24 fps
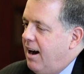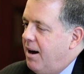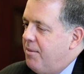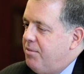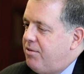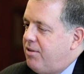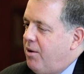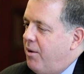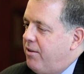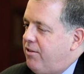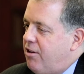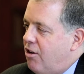
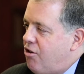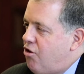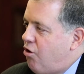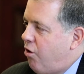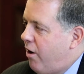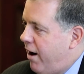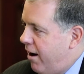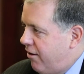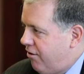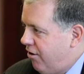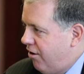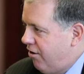So it's a
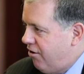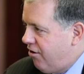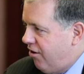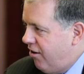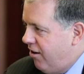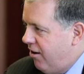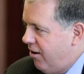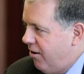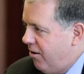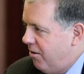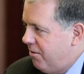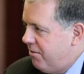treasure
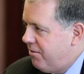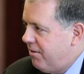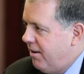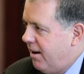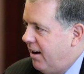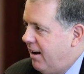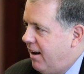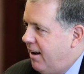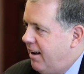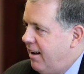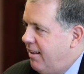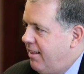trove
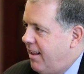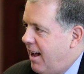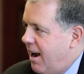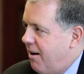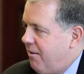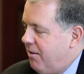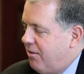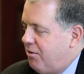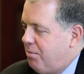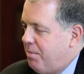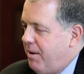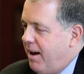in that
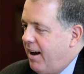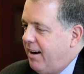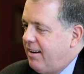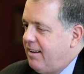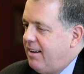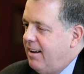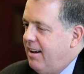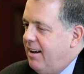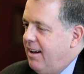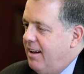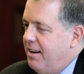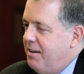
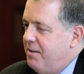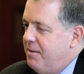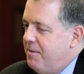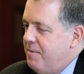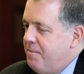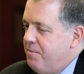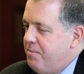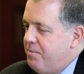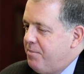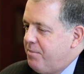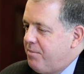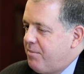respect, and
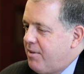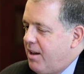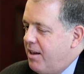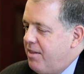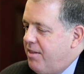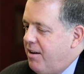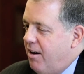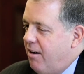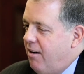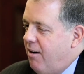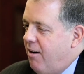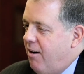
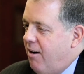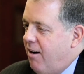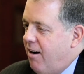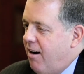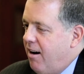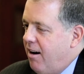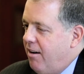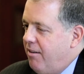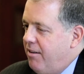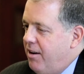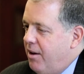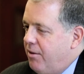there
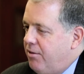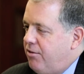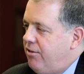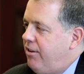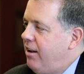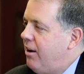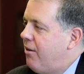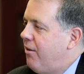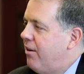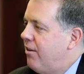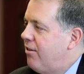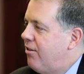are
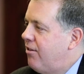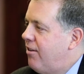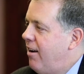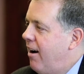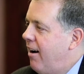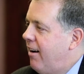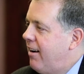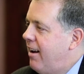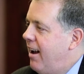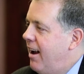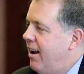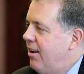secret
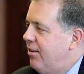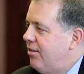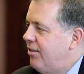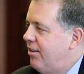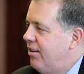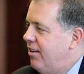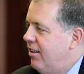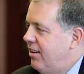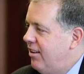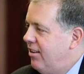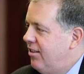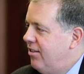
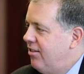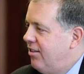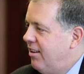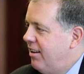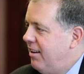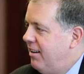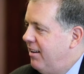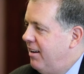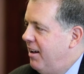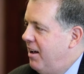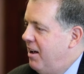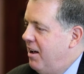staircases
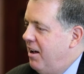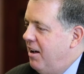and